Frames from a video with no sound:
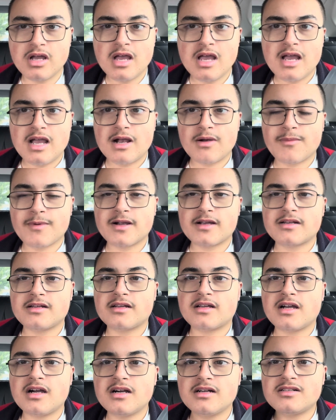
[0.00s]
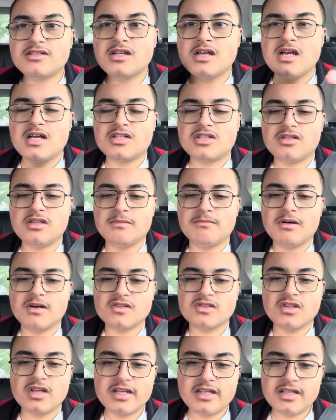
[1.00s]
and we're going to cut to the
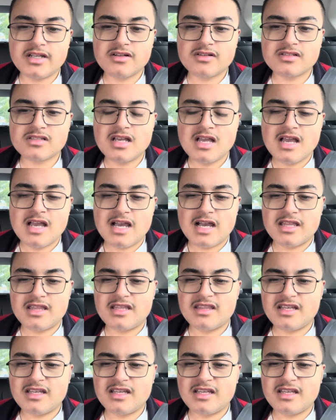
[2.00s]
Buzz Lightyears, and then they